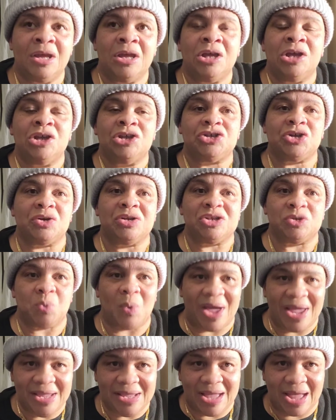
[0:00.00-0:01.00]
So this
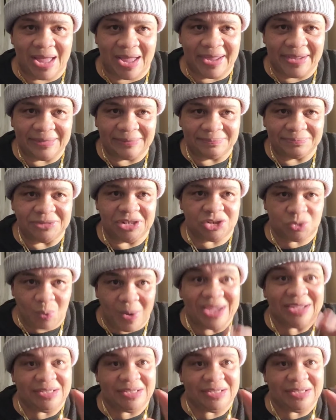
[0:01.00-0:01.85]
white guy, this white